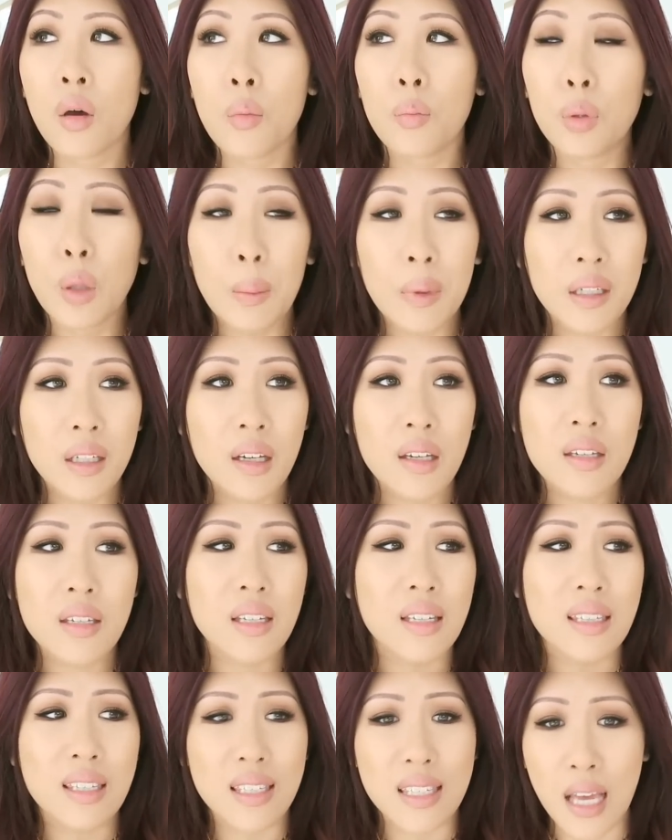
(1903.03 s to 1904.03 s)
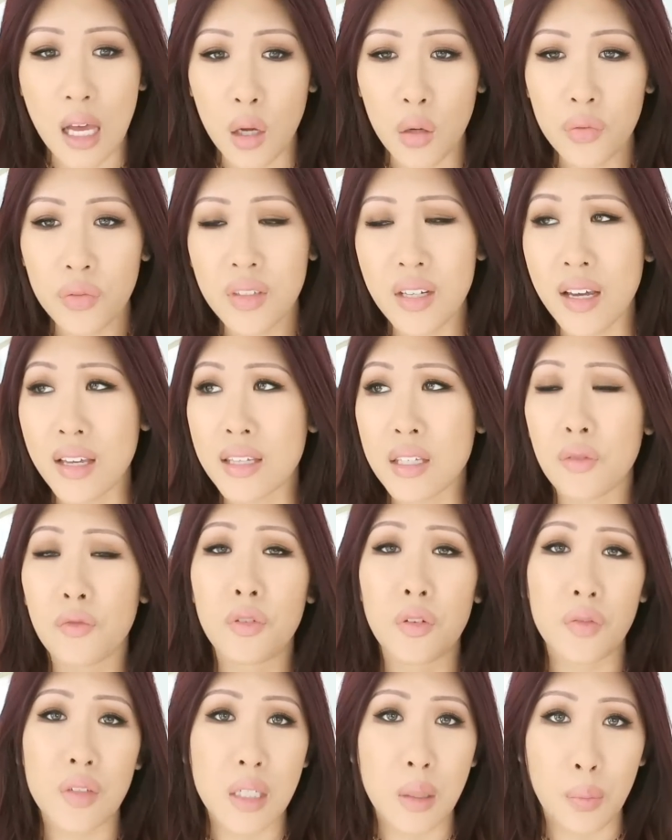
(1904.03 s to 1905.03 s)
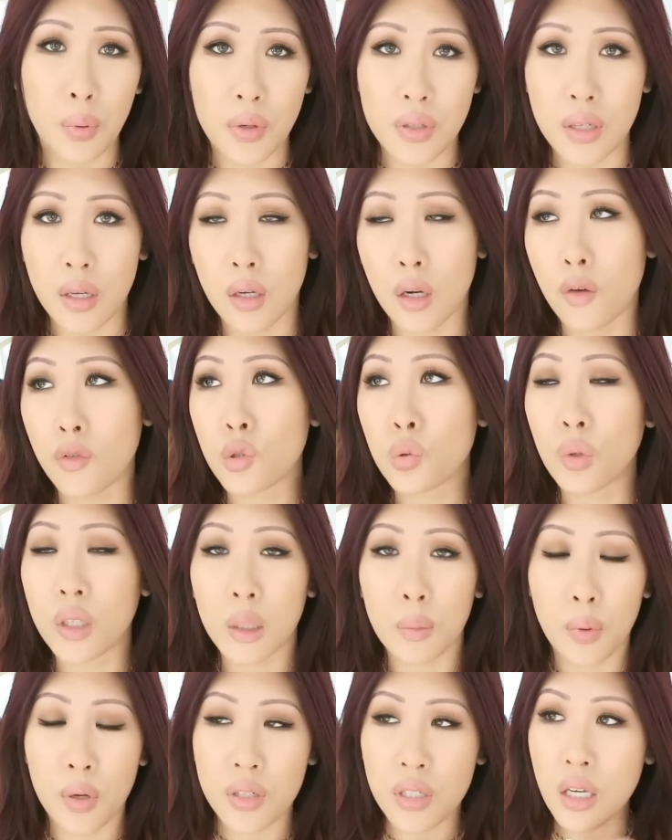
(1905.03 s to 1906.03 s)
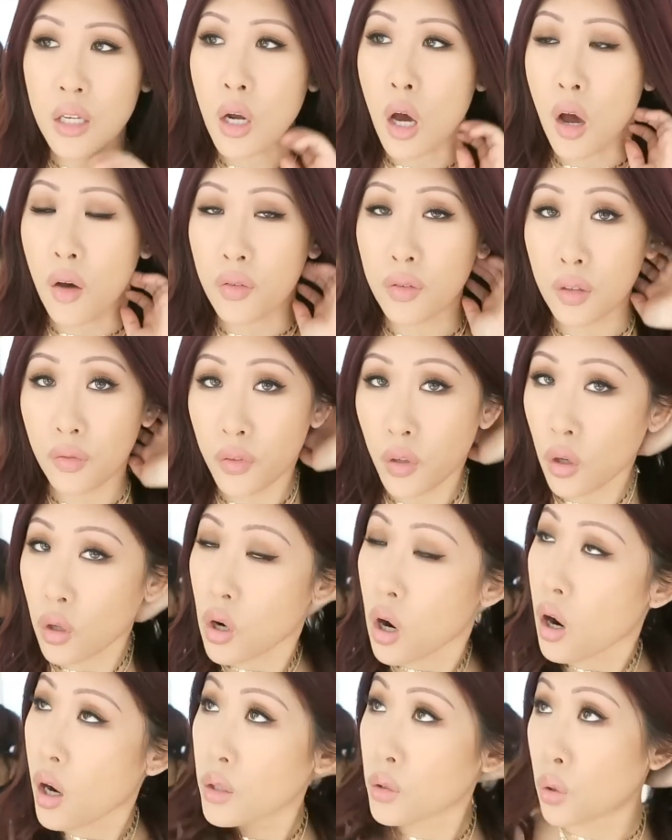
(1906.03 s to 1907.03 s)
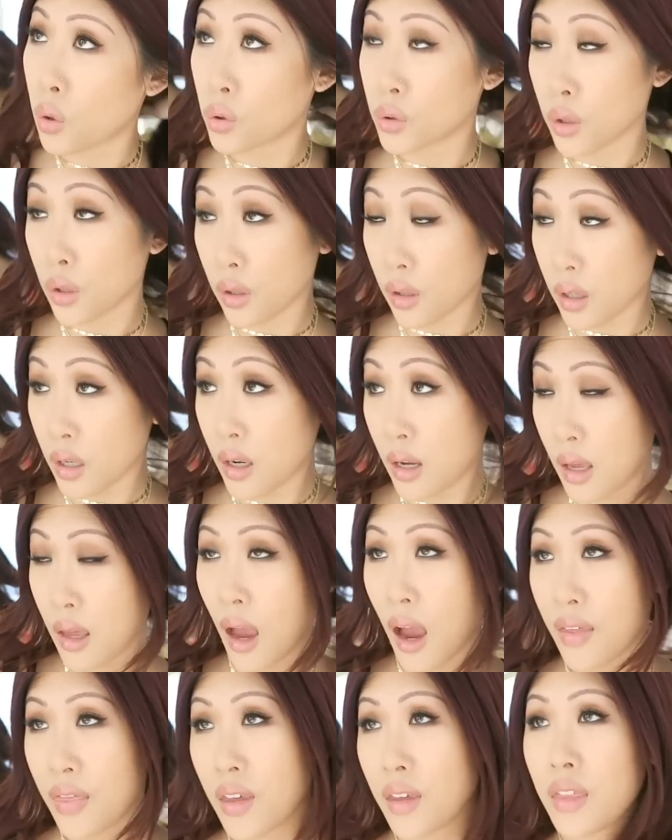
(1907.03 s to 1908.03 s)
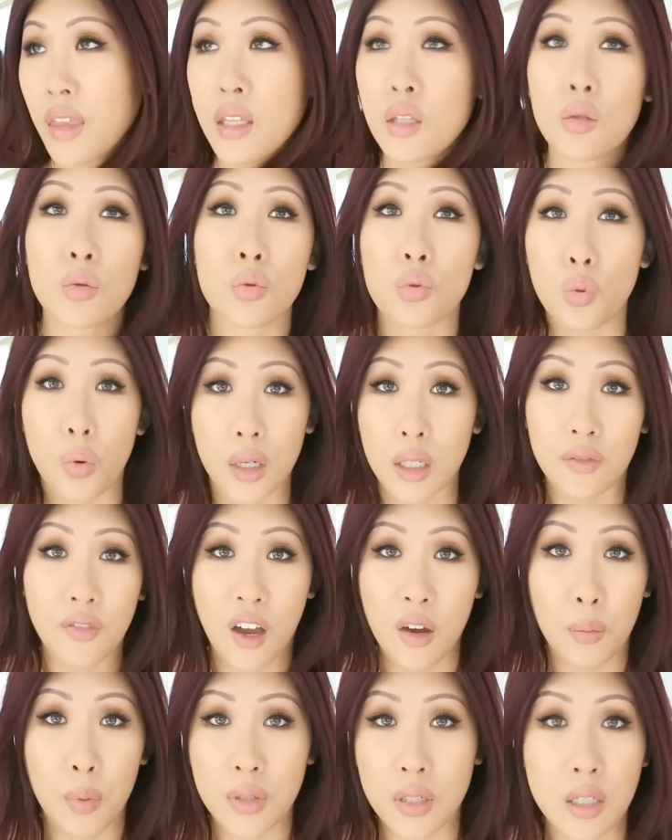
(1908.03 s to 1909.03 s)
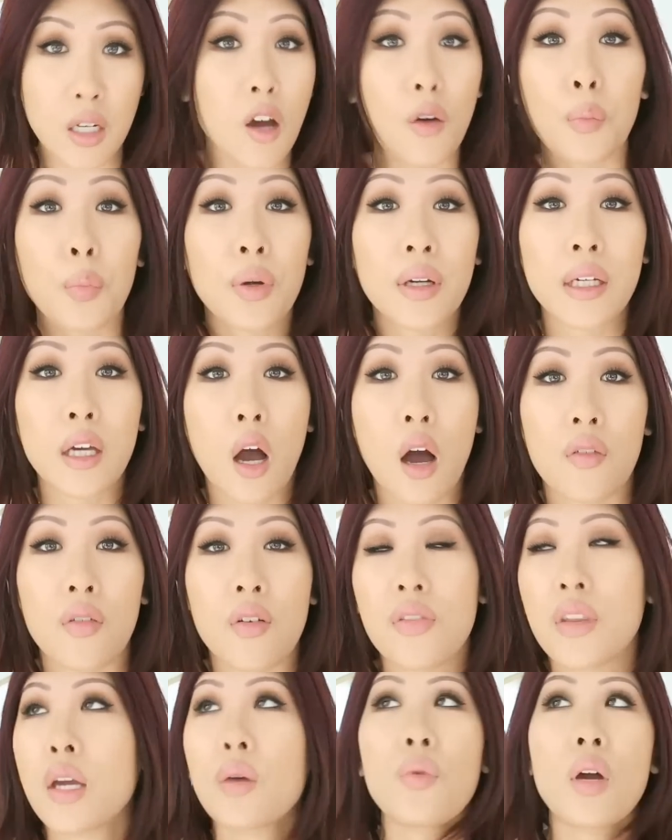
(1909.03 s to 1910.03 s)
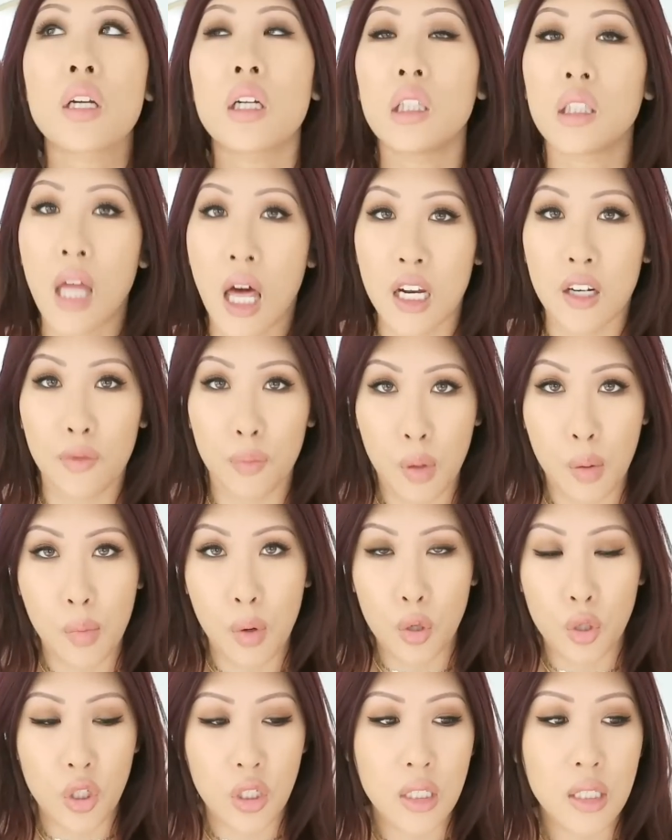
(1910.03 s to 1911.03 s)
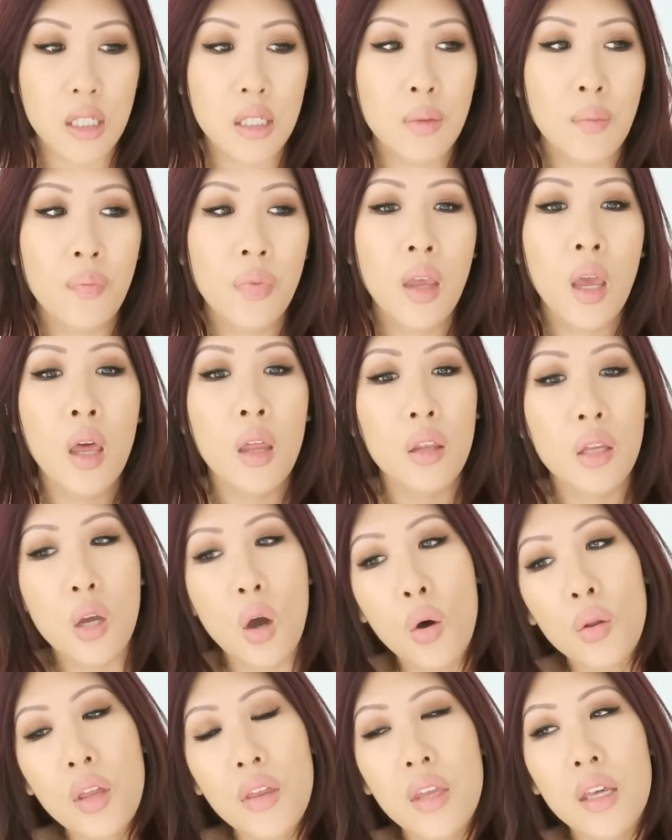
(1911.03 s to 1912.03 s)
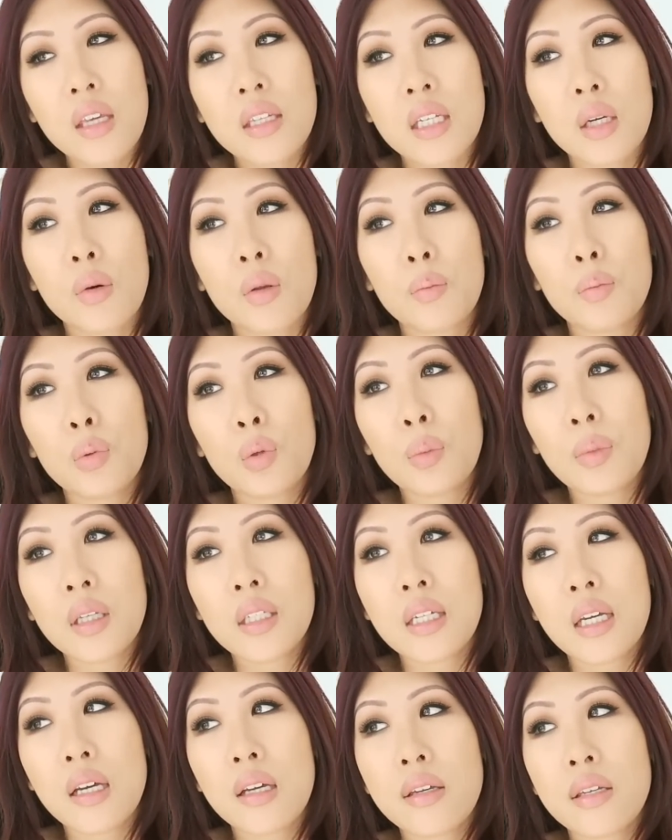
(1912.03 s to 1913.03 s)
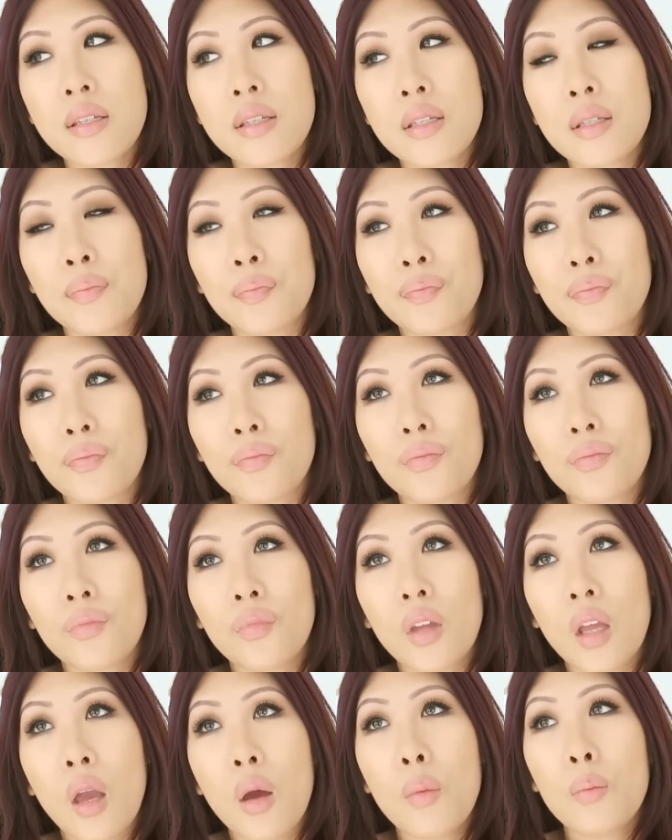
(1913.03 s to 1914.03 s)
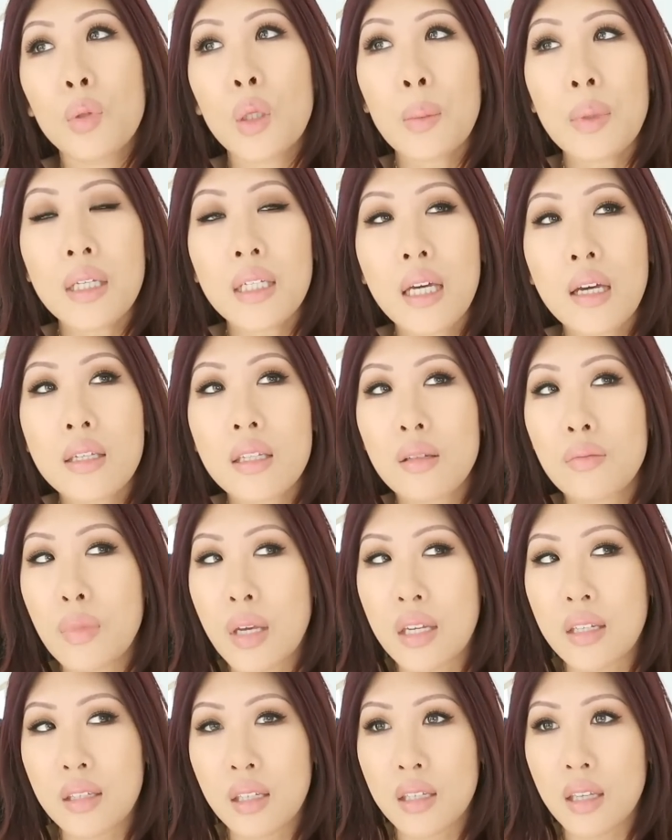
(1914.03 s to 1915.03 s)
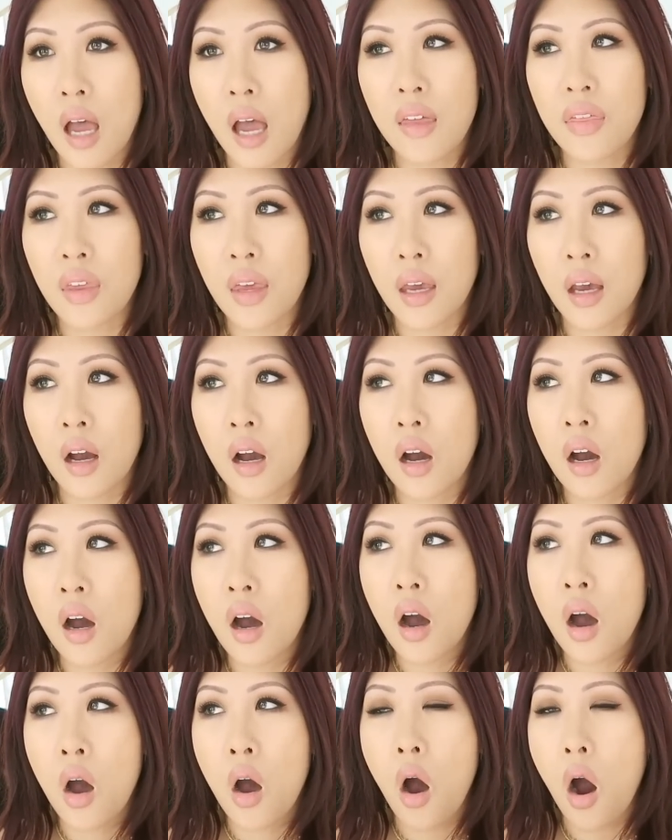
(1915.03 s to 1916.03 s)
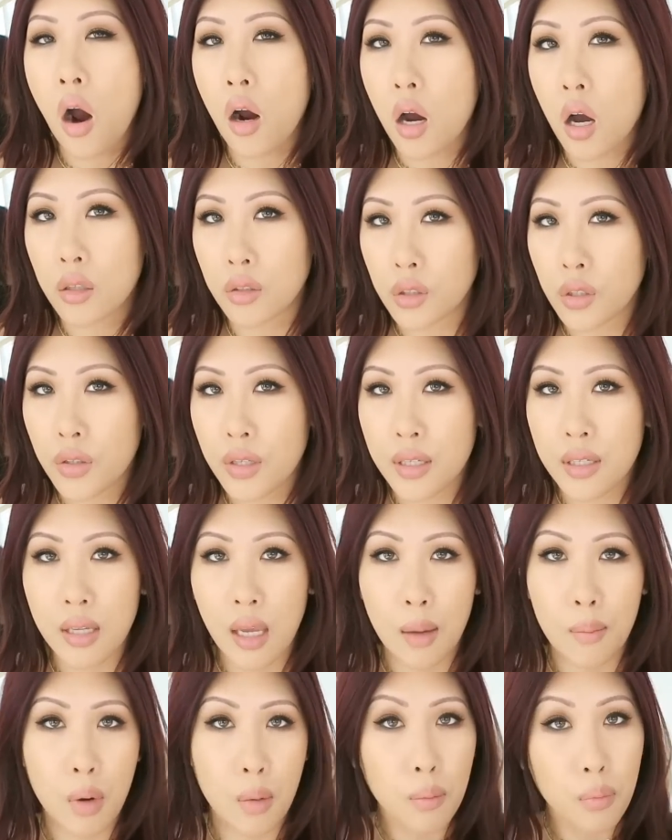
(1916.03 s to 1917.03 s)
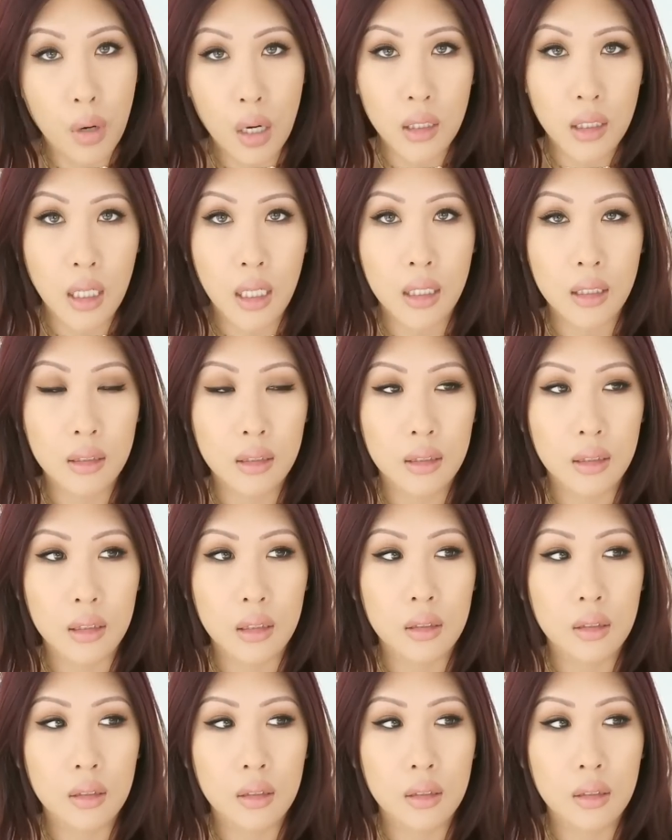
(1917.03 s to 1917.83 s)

Bloomingdale's itself does fifteen percent off, twenty percent off, and if you're a card holder, I think they do twenty-five percent off pretty often. They run a lot of promotions. The only thing is like with Bloomingdale's, Bloomingdale's and Macy's, I think, are under the same umbrella,